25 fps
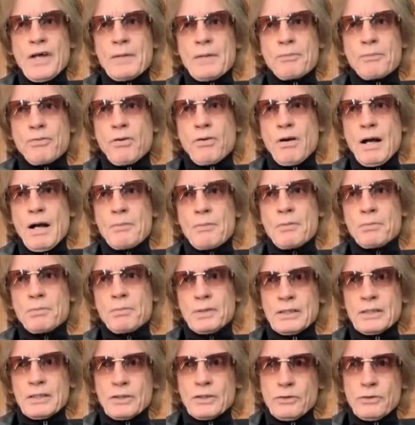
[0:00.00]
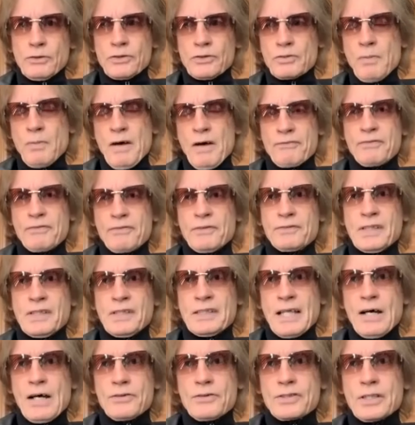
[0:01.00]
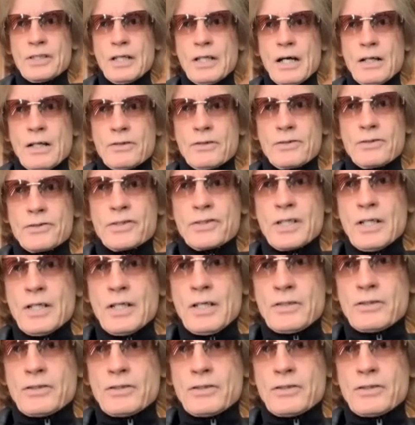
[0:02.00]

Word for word: I'd probably lose about $50,000.